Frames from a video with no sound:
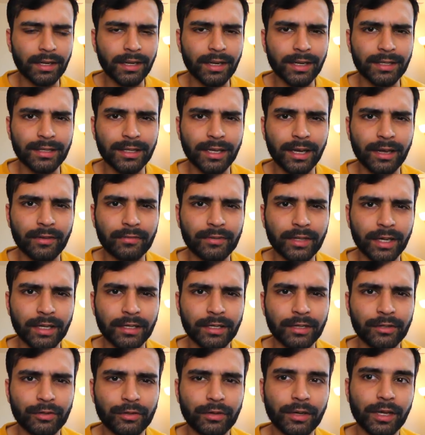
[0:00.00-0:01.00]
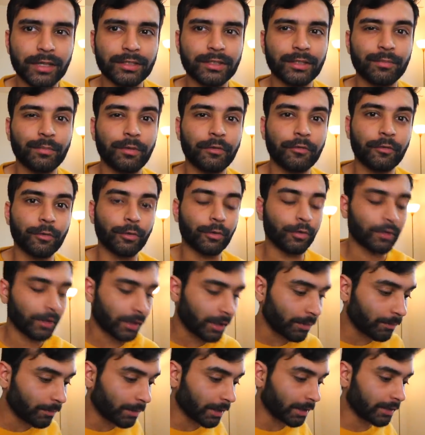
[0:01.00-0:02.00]
I think I've done introduction before
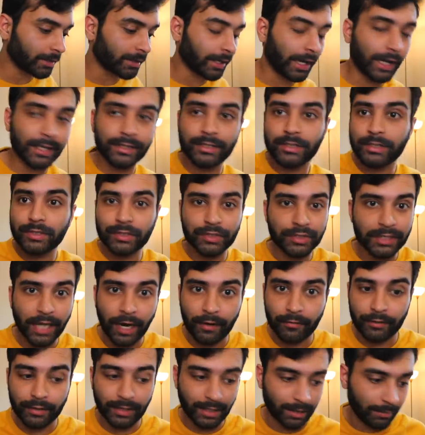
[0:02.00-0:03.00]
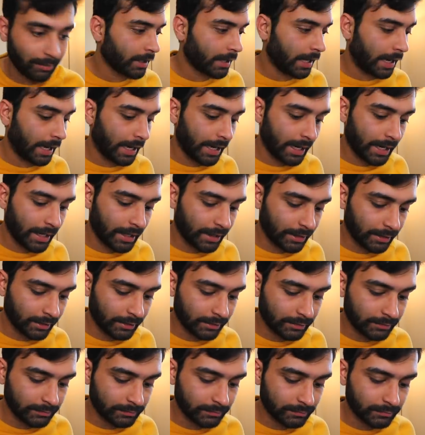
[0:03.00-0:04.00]
only, but I just showered up
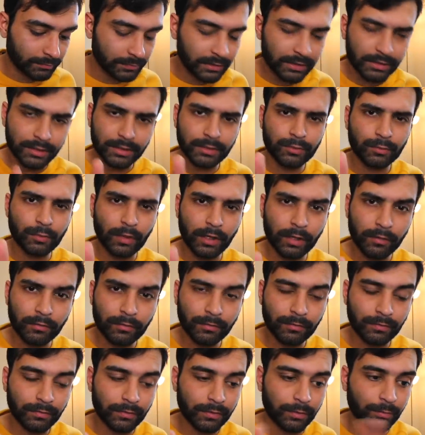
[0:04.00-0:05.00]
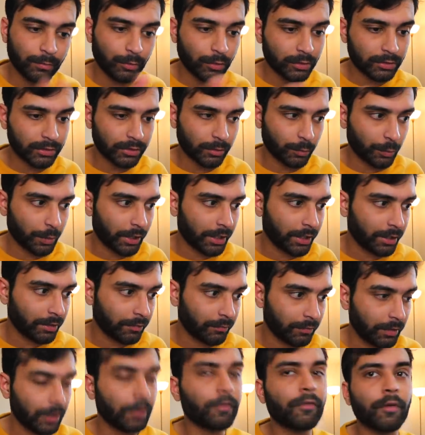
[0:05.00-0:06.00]
and this is one of the most
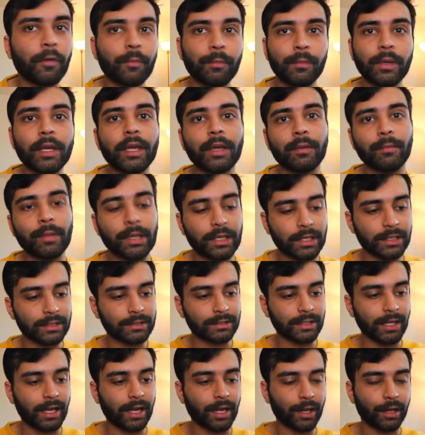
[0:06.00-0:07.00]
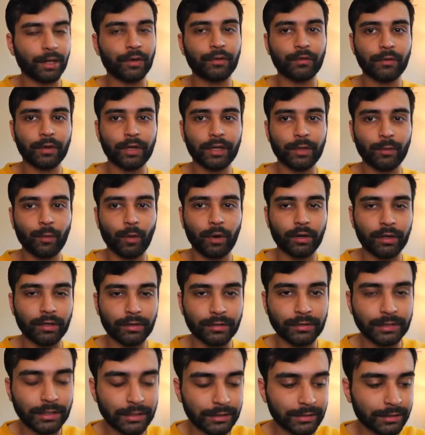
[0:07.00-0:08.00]
awaited video for me because I really wanted
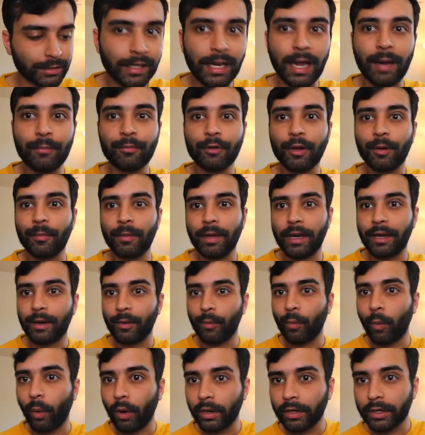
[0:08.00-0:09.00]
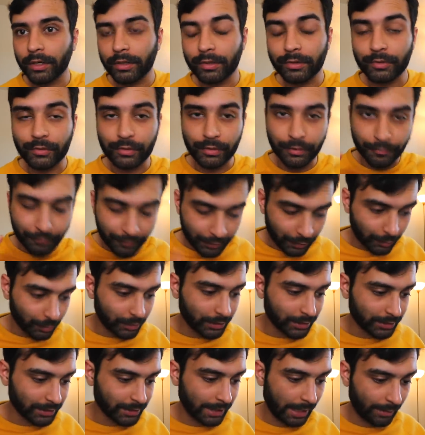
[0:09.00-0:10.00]
this laptop and I wanted to review
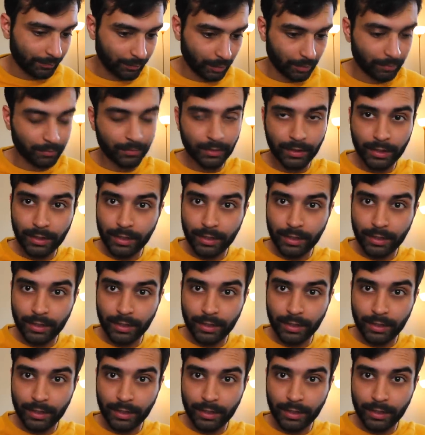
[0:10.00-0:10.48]
this laptop.